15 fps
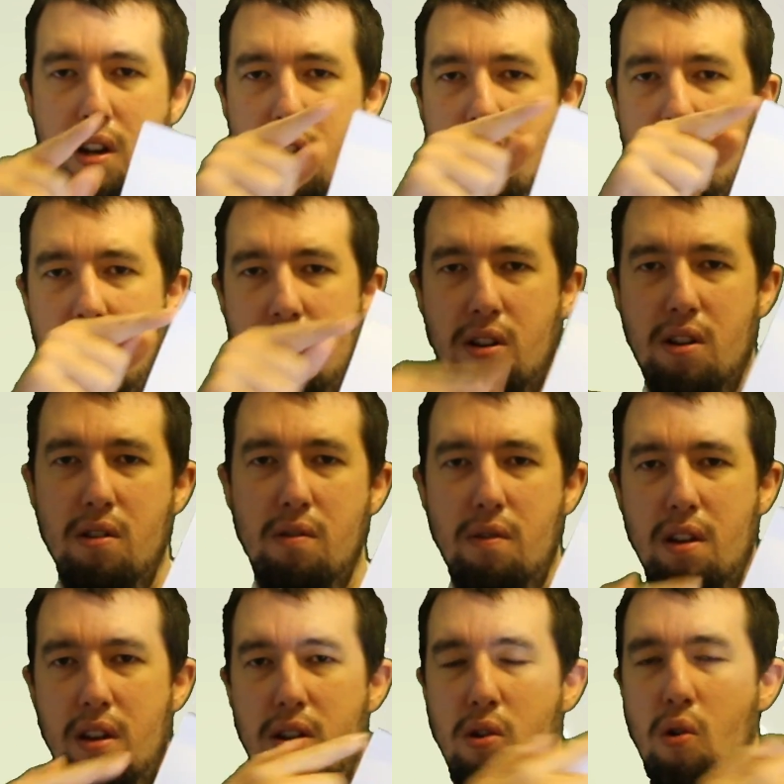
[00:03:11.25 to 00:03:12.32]
you do
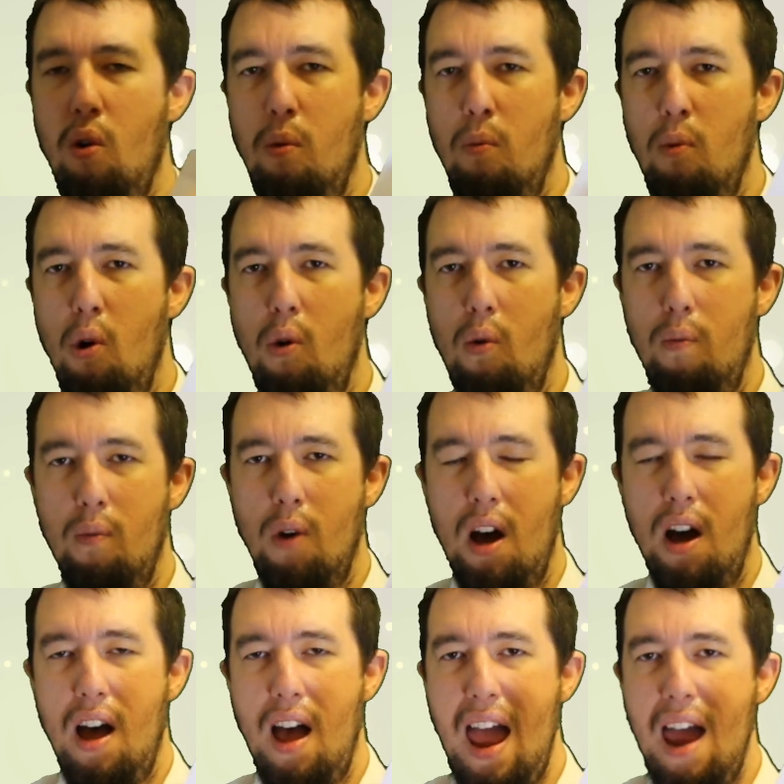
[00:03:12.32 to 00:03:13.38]
the normal
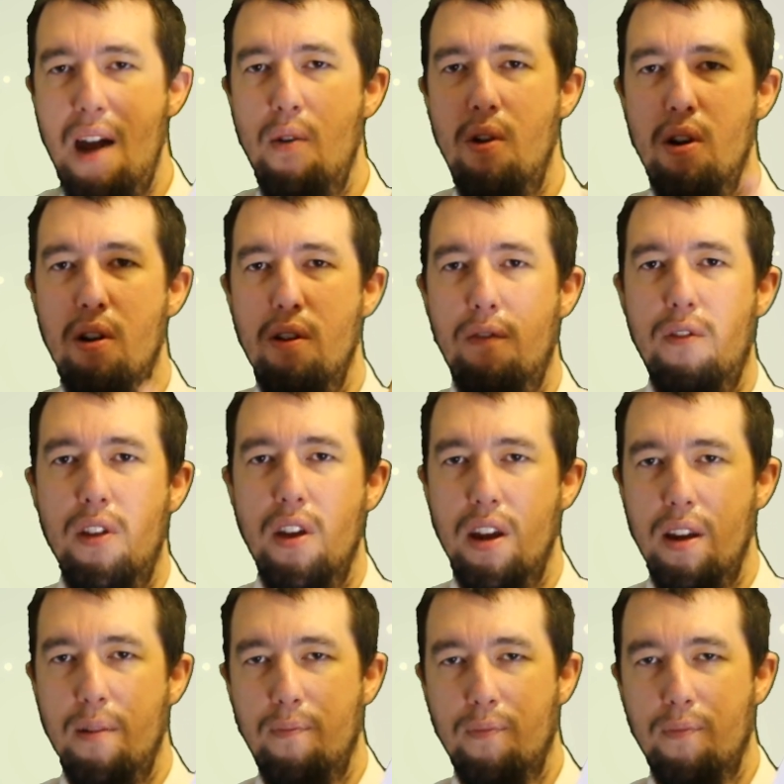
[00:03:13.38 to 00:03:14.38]
area of the